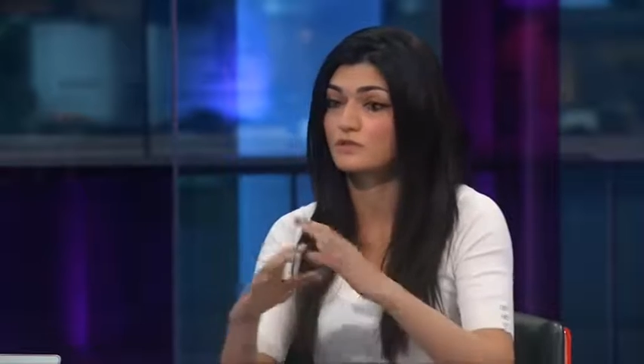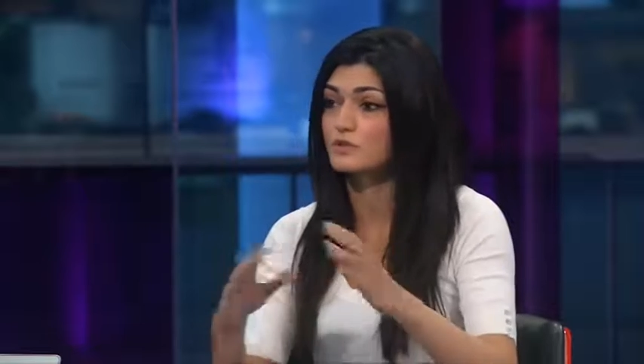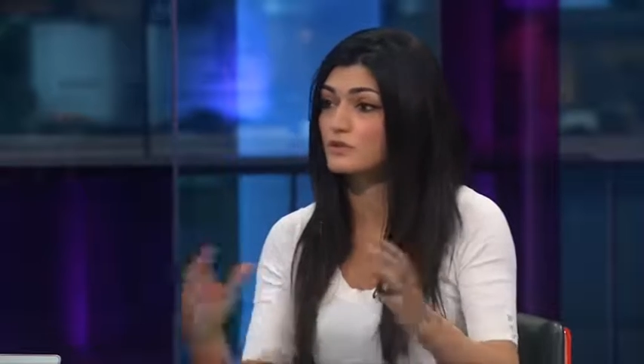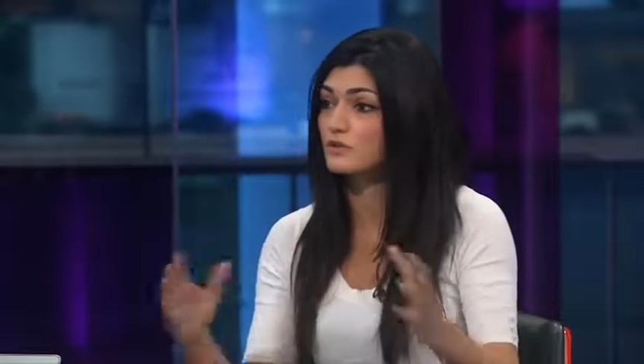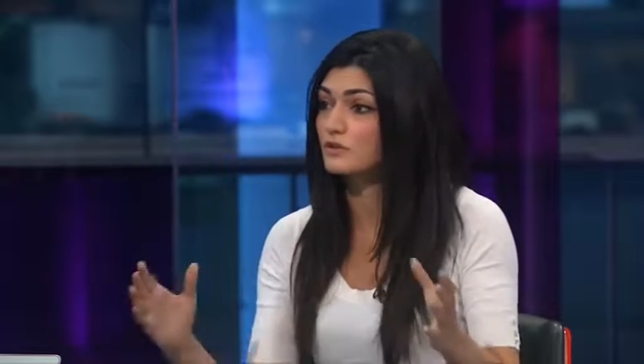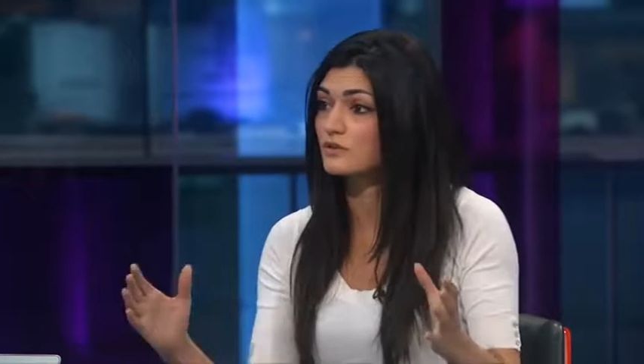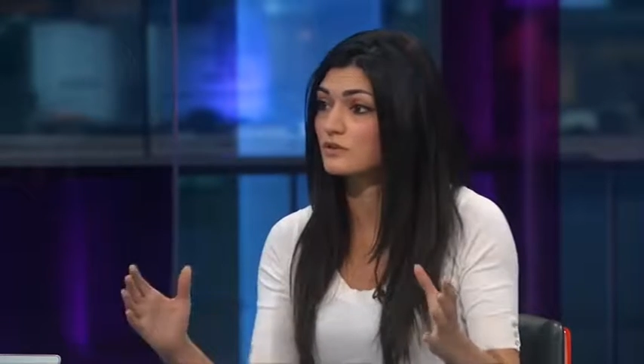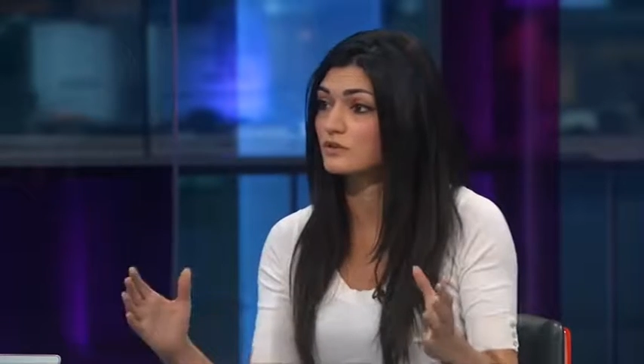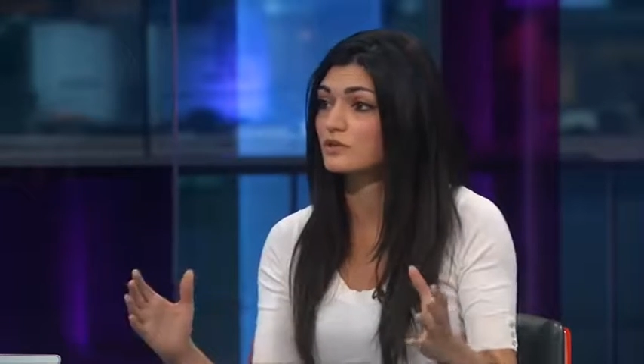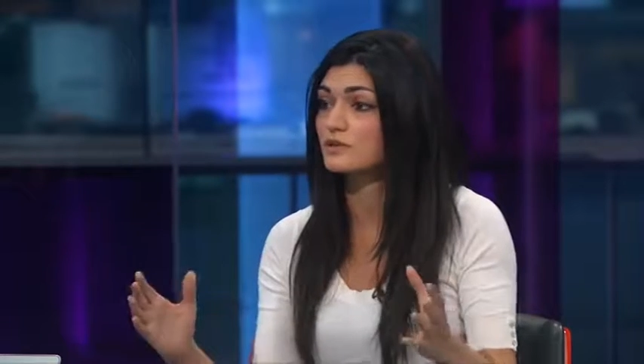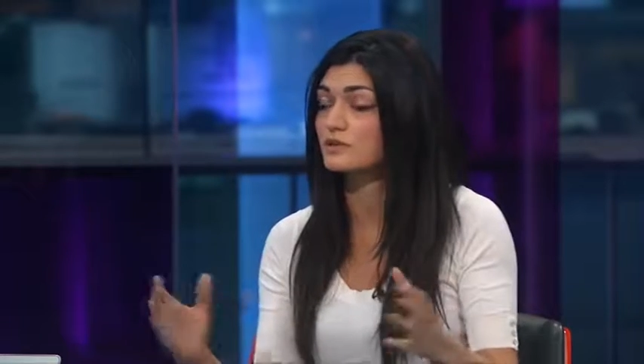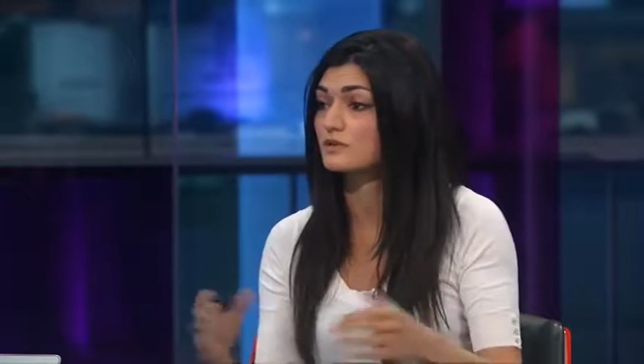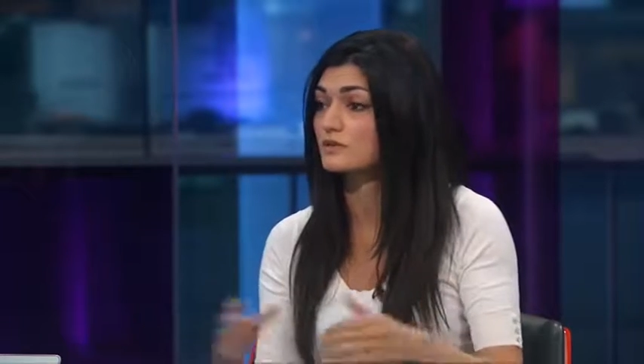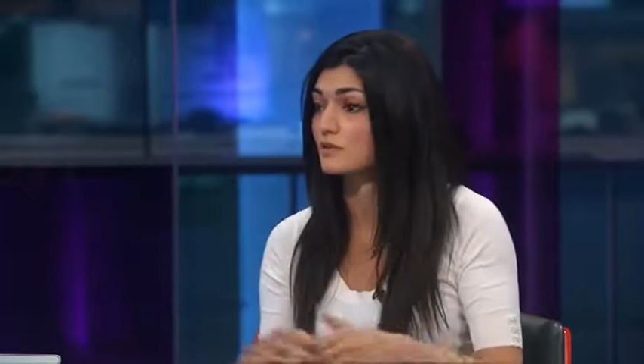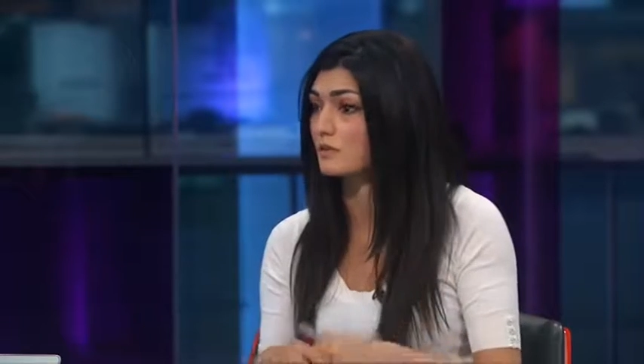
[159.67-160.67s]
2
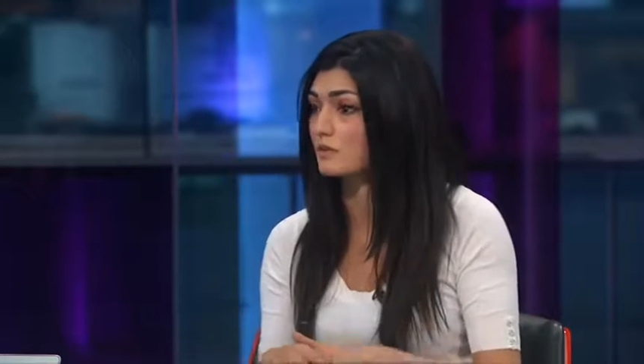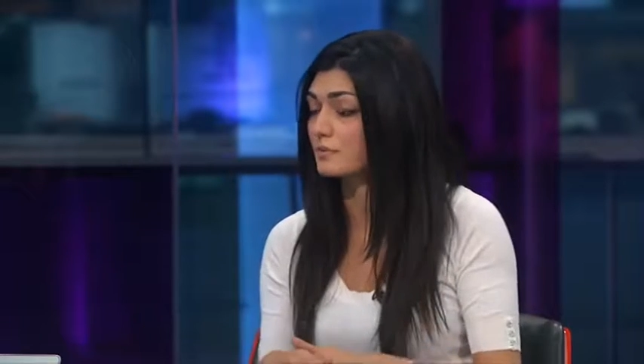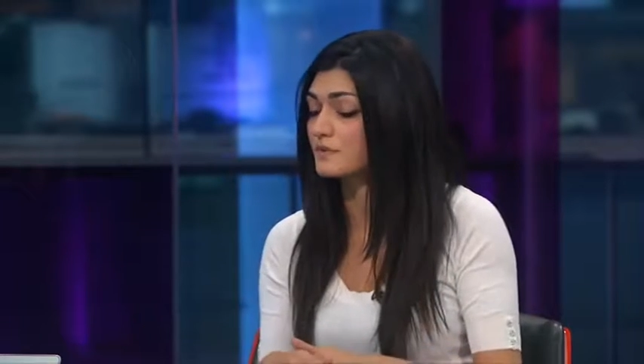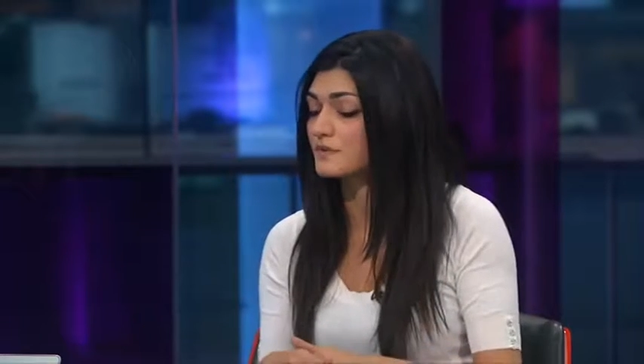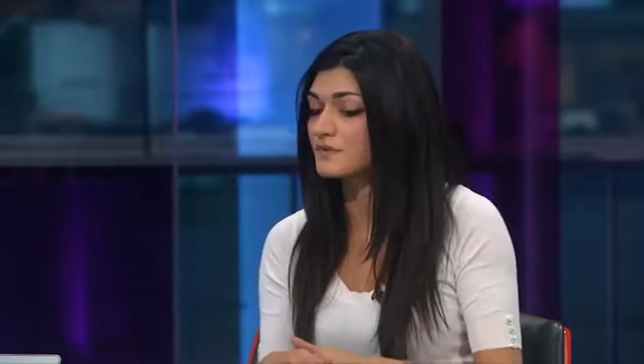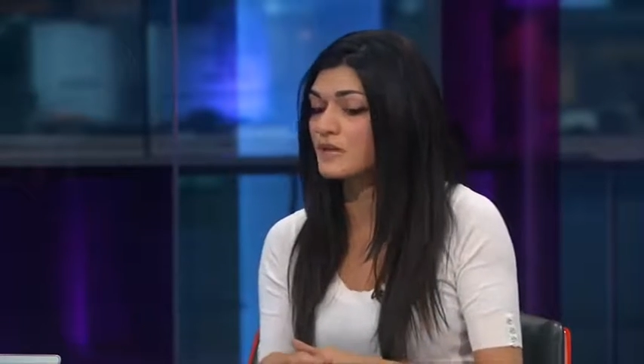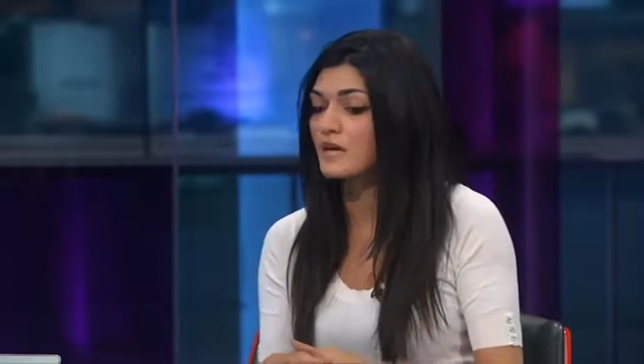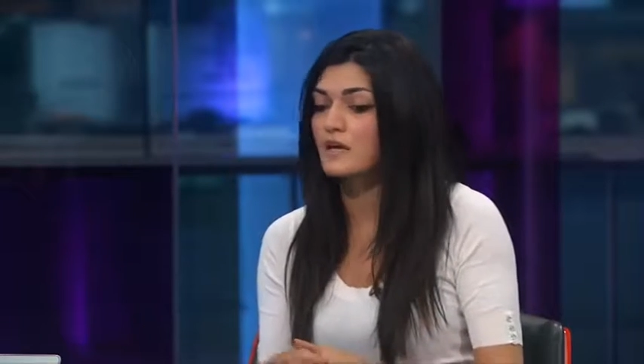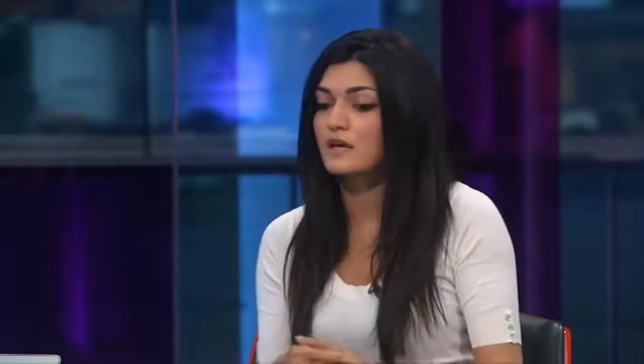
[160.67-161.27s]
doctor jobs.